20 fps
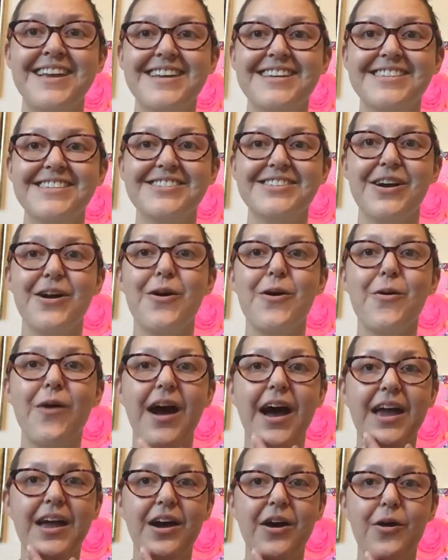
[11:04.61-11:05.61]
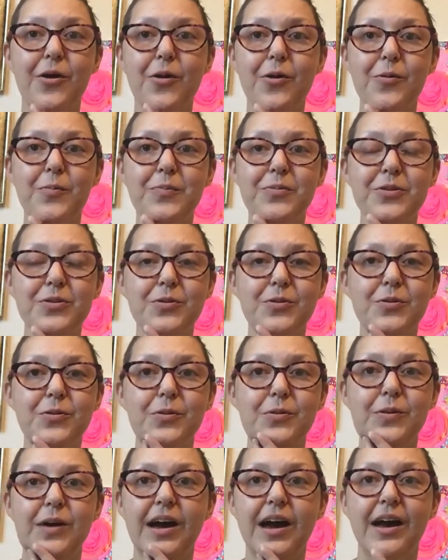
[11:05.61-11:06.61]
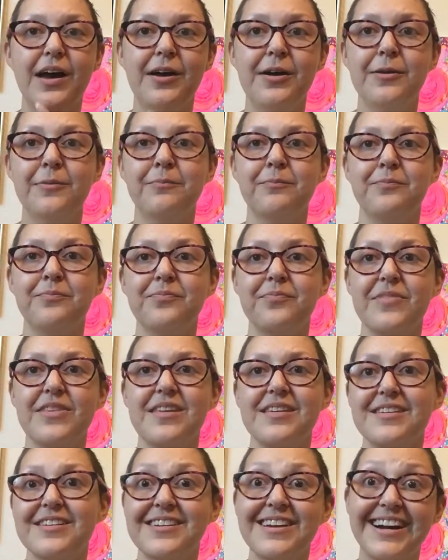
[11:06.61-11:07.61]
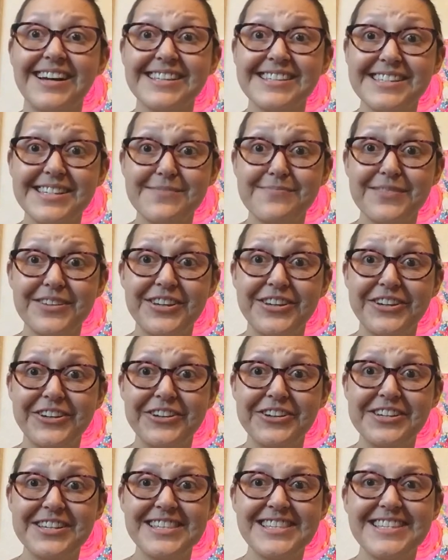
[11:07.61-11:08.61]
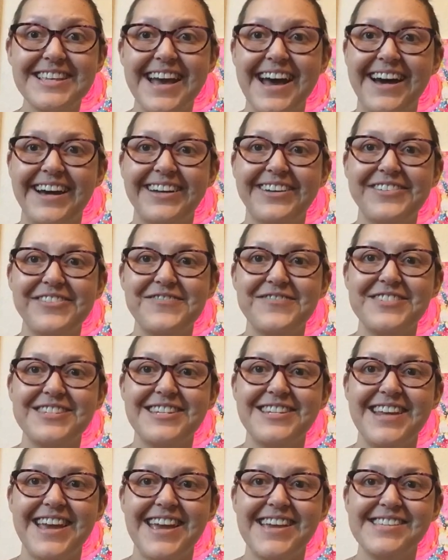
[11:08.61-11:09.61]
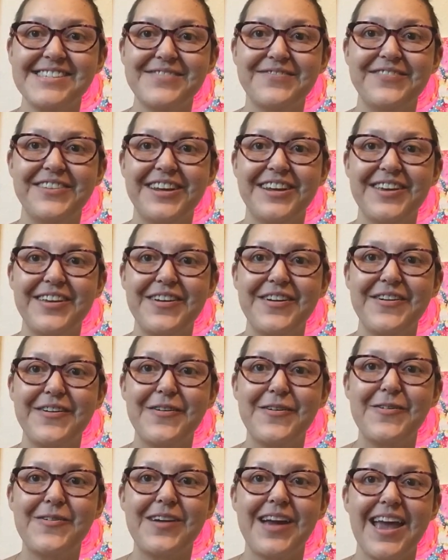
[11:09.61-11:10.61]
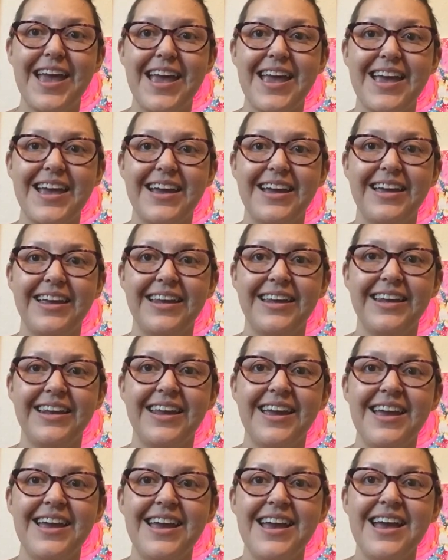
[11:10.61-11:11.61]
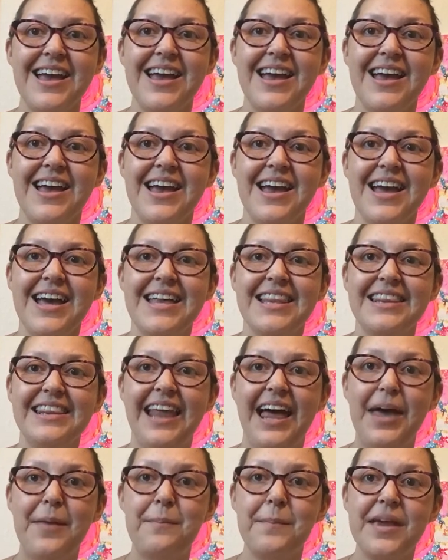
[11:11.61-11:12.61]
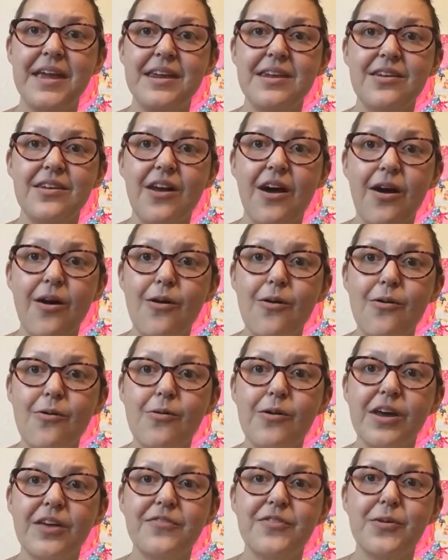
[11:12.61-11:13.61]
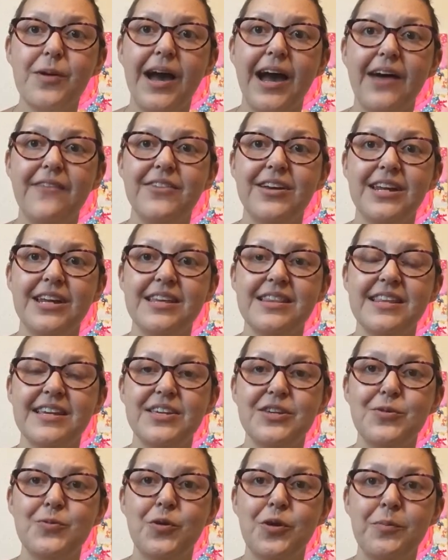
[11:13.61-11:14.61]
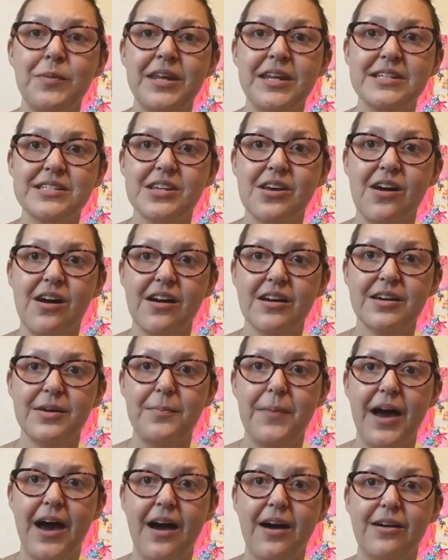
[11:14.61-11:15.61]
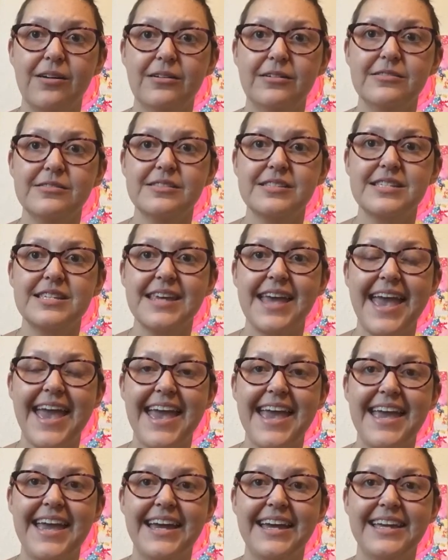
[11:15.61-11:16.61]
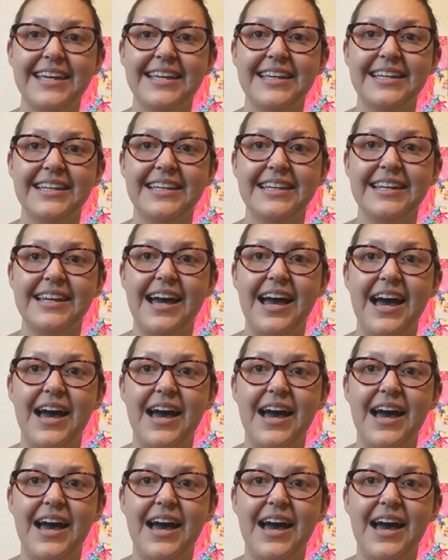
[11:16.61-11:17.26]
So I hope you got some goods out of today's video, and let me know if you have anything you want me to talk about, and